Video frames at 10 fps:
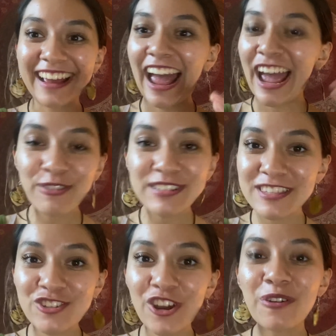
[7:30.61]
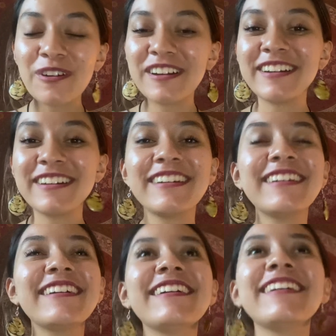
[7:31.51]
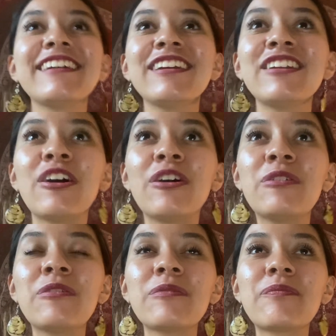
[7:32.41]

I was the joke, you know,